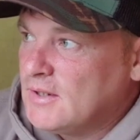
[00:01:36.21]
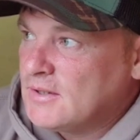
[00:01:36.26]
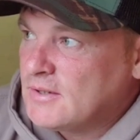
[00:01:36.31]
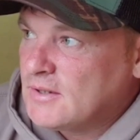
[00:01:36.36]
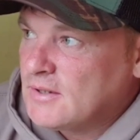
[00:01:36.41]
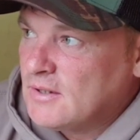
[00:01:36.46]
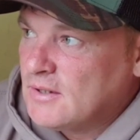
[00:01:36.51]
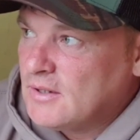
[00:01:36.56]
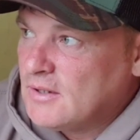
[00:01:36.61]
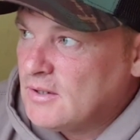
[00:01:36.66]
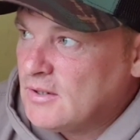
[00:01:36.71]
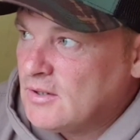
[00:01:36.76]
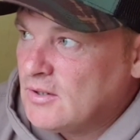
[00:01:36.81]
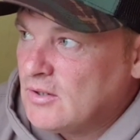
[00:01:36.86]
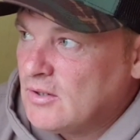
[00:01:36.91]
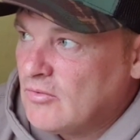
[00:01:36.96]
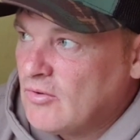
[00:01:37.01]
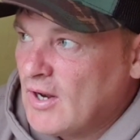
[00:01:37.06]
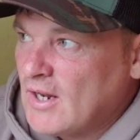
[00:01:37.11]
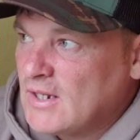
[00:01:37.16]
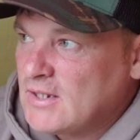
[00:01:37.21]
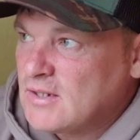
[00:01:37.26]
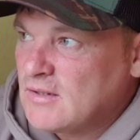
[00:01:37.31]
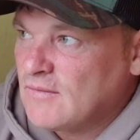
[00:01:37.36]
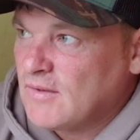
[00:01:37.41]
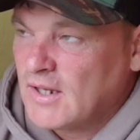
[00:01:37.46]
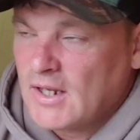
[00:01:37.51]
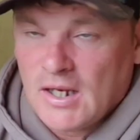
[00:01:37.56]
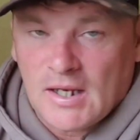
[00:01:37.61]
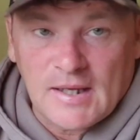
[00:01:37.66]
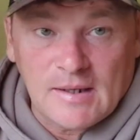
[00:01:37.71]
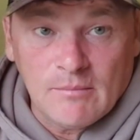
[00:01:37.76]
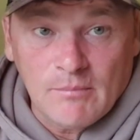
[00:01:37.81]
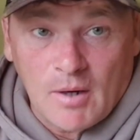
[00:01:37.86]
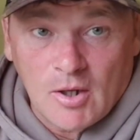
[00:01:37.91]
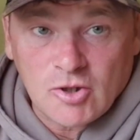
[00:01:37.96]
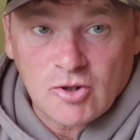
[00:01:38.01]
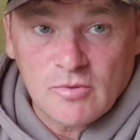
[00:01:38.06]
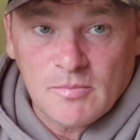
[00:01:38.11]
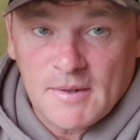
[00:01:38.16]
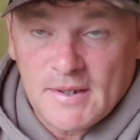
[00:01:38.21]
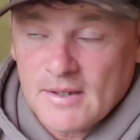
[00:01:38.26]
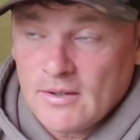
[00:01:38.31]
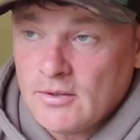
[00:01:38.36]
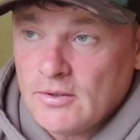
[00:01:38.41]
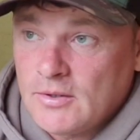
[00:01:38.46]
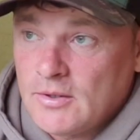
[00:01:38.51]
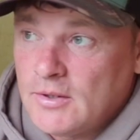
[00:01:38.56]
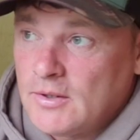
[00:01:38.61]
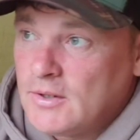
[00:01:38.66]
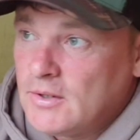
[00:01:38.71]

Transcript: it's a relatively clean bottom here.